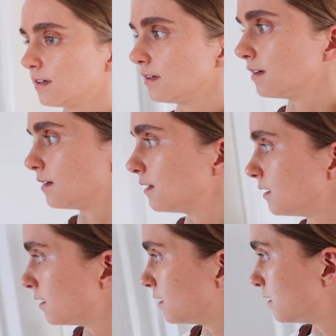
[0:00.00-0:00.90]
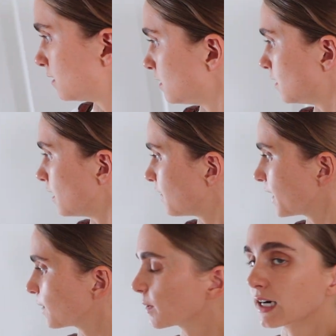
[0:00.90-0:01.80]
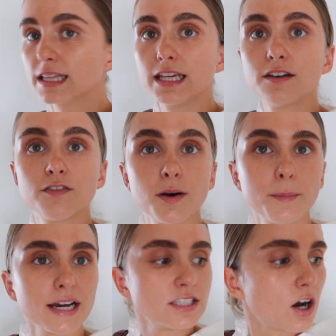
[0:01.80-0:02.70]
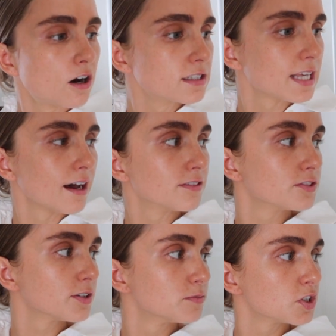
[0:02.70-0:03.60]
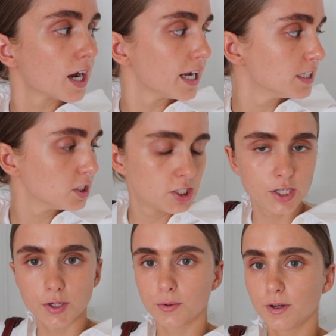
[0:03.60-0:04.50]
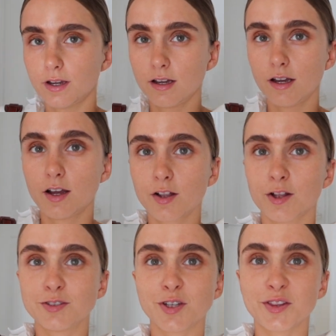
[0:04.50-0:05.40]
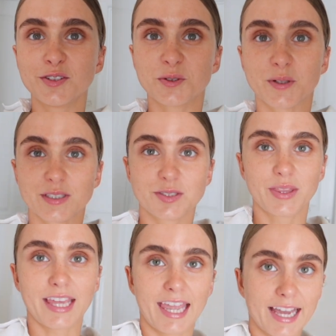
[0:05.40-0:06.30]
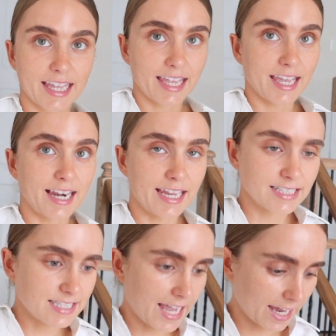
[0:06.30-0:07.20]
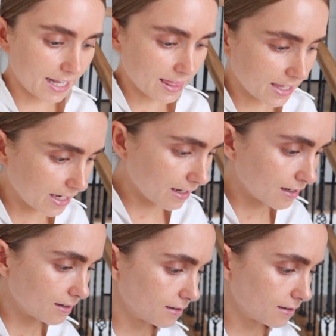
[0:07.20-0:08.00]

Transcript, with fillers: I think I'm gonna leave my dogs out. So I'm trying to close all the doors so they can't get into anything.